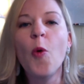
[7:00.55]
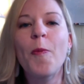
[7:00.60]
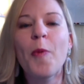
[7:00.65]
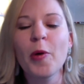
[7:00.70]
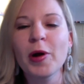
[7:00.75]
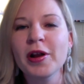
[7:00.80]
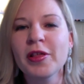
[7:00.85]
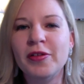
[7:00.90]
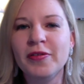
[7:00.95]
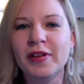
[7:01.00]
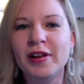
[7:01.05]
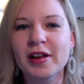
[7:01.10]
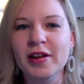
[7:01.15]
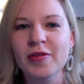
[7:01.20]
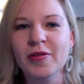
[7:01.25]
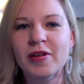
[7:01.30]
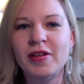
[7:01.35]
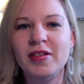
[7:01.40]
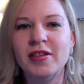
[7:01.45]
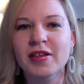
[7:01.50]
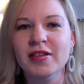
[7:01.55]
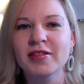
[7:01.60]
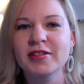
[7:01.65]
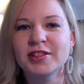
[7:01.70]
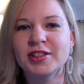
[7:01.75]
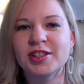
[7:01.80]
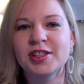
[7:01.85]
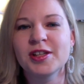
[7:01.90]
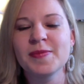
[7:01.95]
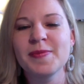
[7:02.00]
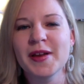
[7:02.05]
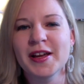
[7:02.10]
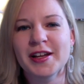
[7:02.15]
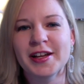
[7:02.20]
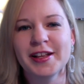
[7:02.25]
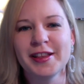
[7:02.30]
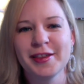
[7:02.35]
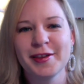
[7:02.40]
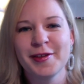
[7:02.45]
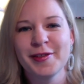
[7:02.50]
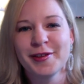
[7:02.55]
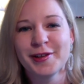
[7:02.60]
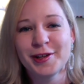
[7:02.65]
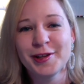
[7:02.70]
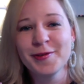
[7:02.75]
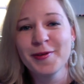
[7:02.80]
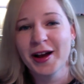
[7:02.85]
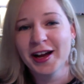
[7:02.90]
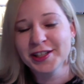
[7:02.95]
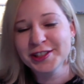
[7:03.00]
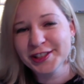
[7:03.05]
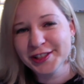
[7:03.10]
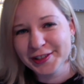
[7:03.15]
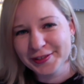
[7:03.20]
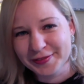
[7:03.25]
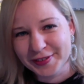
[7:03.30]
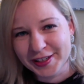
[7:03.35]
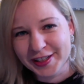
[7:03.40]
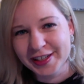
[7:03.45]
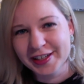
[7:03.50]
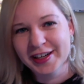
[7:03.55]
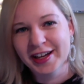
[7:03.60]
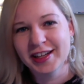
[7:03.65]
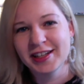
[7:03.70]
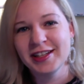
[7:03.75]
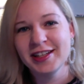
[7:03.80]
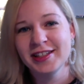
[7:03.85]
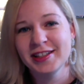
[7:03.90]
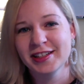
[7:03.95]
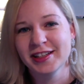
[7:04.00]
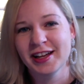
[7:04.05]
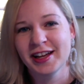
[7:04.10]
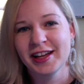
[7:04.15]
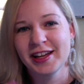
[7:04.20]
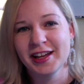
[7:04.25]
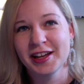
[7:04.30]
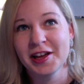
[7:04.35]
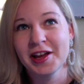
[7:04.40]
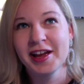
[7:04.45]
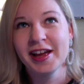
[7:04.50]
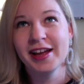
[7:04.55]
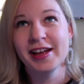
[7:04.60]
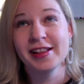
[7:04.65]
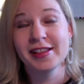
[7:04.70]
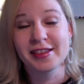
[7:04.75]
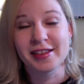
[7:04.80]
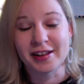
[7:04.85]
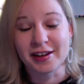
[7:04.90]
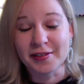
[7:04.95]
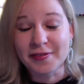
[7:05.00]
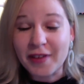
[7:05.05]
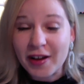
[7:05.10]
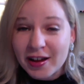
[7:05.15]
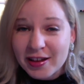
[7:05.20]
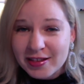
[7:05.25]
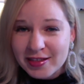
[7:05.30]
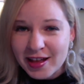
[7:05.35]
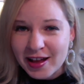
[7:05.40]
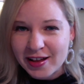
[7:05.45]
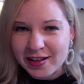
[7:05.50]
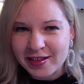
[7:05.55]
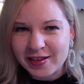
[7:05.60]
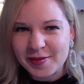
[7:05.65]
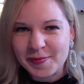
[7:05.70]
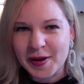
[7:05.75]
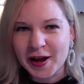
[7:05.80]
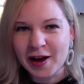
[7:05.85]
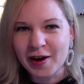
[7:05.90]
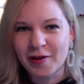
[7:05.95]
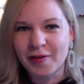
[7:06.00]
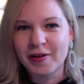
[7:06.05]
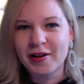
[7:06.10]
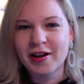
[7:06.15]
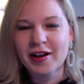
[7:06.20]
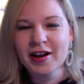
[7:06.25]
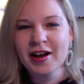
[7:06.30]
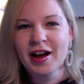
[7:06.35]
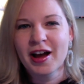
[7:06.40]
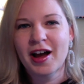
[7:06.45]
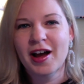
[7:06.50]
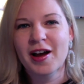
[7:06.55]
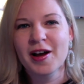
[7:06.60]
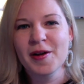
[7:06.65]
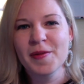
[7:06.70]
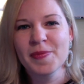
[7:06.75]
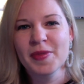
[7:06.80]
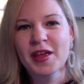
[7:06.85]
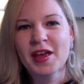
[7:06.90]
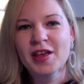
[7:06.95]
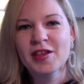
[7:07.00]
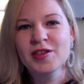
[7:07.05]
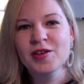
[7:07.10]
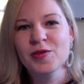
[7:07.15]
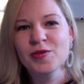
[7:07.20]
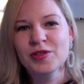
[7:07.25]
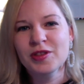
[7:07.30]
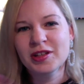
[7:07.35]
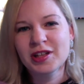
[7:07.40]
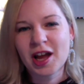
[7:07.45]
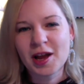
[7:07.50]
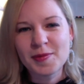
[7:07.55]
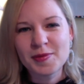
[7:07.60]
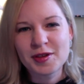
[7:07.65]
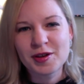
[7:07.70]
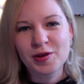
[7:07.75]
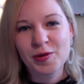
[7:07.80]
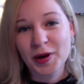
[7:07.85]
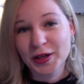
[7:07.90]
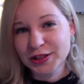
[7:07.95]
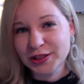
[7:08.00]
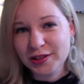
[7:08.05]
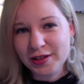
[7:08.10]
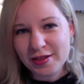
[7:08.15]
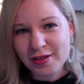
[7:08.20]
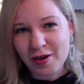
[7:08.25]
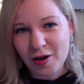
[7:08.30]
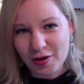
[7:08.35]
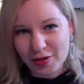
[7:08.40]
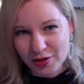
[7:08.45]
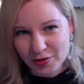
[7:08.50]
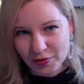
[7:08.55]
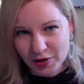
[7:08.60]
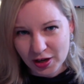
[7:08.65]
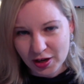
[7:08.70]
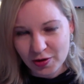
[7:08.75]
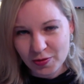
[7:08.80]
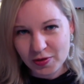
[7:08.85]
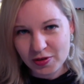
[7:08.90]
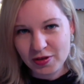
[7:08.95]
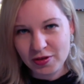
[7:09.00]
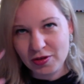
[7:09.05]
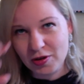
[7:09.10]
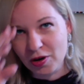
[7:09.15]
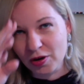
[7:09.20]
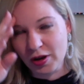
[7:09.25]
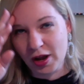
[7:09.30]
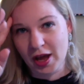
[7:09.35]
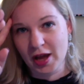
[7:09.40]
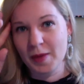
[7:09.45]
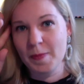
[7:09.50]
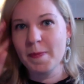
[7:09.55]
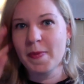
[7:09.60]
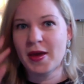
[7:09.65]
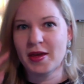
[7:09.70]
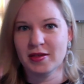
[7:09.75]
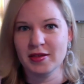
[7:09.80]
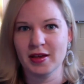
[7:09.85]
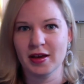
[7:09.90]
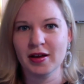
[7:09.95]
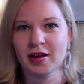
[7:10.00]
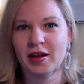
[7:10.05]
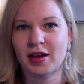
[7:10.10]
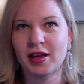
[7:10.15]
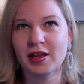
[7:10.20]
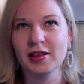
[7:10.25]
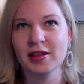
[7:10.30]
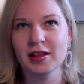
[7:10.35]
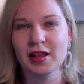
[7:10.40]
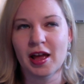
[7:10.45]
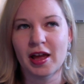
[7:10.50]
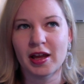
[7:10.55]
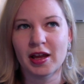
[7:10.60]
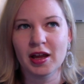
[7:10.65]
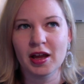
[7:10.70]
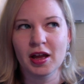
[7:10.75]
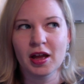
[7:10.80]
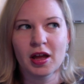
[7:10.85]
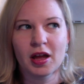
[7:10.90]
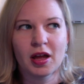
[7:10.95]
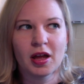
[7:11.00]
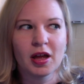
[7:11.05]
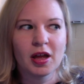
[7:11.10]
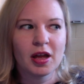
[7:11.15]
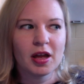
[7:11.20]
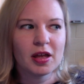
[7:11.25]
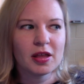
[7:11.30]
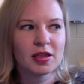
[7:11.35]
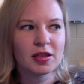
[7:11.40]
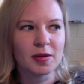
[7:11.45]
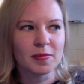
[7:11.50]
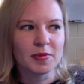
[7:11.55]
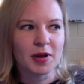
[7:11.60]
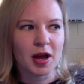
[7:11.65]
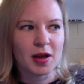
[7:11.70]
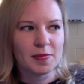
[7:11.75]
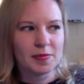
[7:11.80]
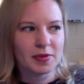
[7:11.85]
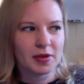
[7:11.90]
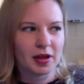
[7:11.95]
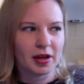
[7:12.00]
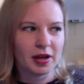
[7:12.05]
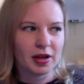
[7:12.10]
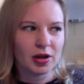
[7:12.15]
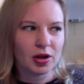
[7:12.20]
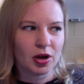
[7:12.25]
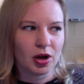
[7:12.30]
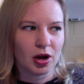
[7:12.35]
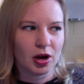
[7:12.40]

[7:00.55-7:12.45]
point of the reading quiz is just to make it so that you actually read. I need to like incentivize that somehow. So the types of questions on the reading quizzes are like basic. It's like sometimes like